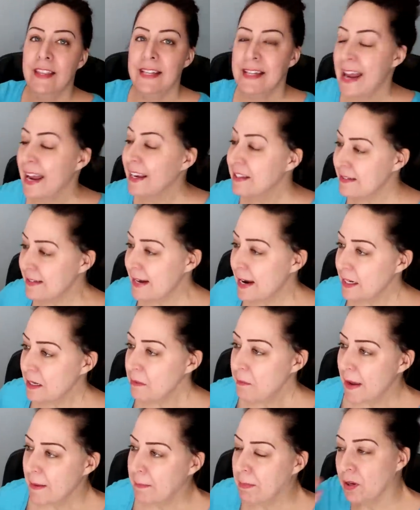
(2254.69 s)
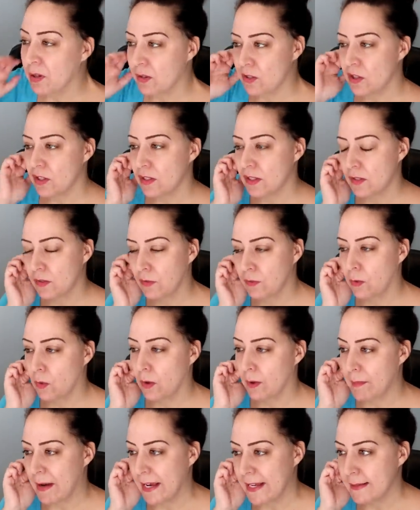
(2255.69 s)
The next item I purchased
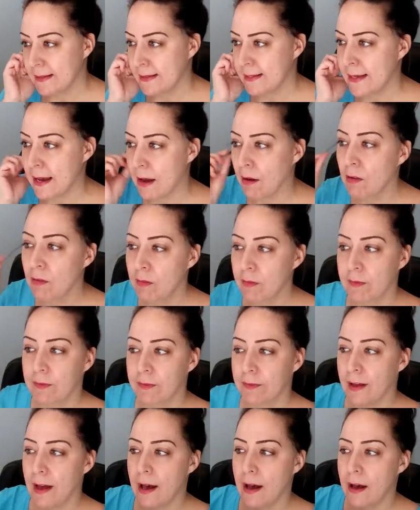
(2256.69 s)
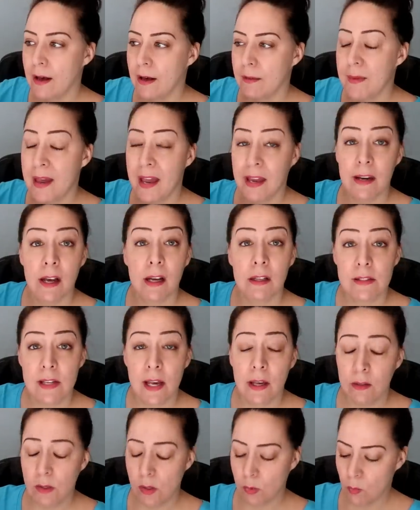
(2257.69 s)
for myself, um, and I'll
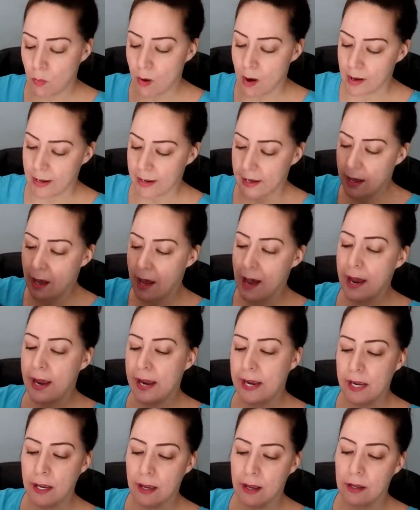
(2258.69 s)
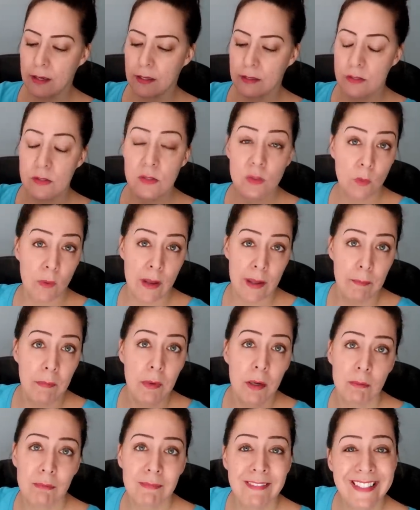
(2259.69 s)
tell you why. I
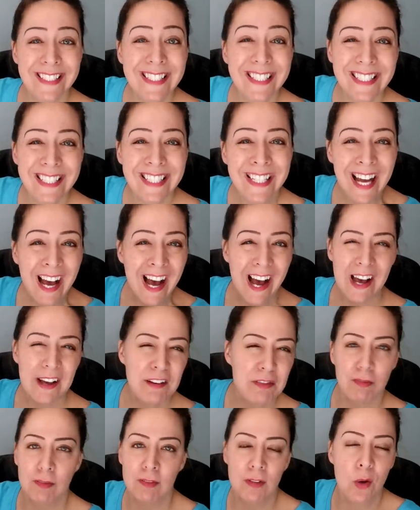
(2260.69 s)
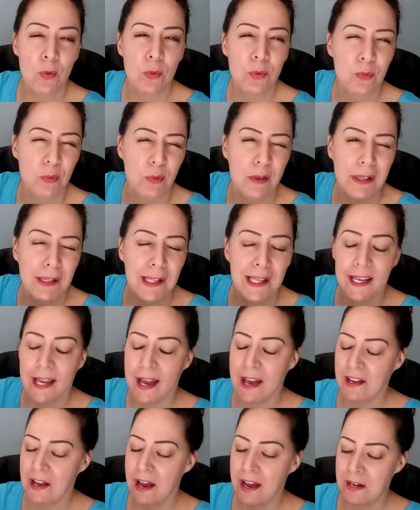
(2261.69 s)
swim. I float,
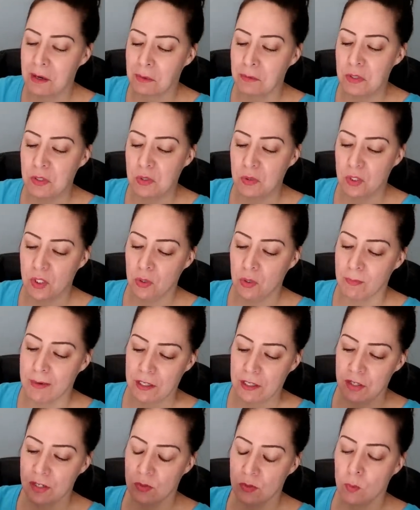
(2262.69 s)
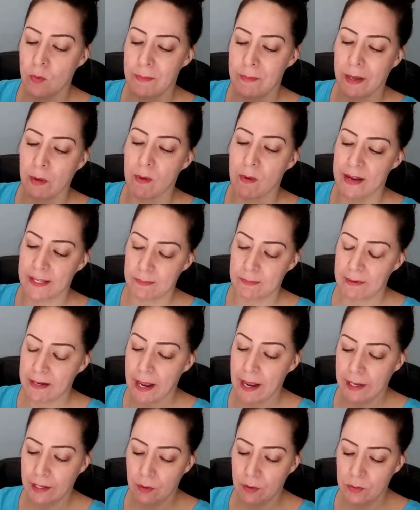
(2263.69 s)
really. I, I don't do too much swimming-wise,
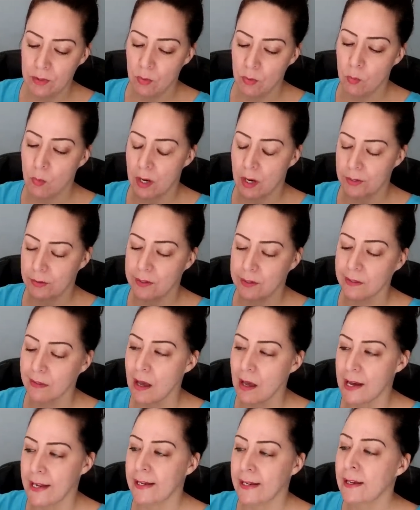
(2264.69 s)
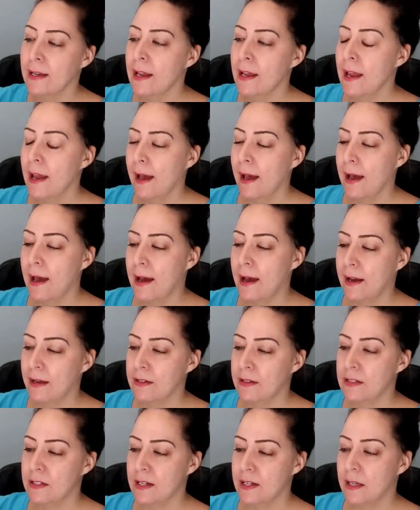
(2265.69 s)
but I go in the water a lot,
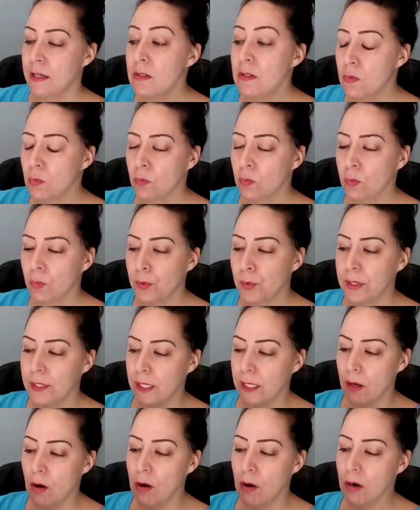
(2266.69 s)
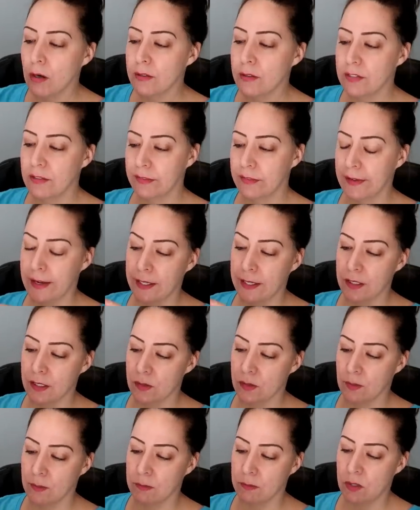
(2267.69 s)
and it is really hard to find
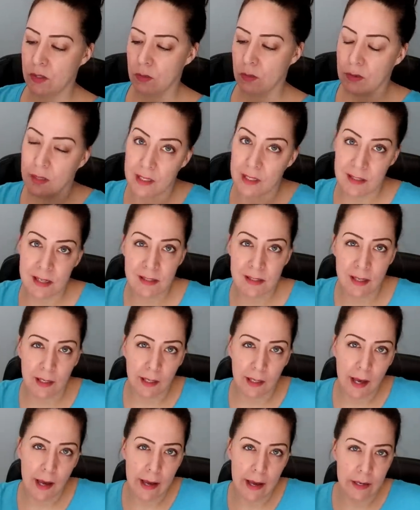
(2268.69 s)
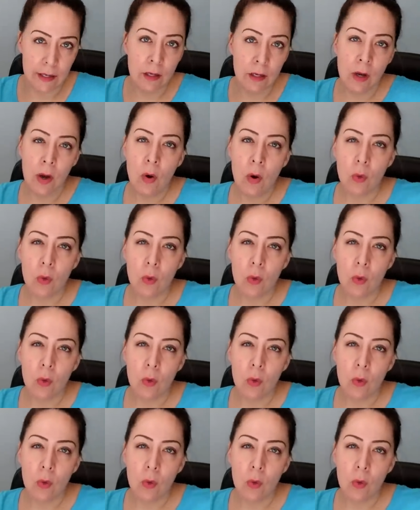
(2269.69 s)
a swimsuit that doesn't cut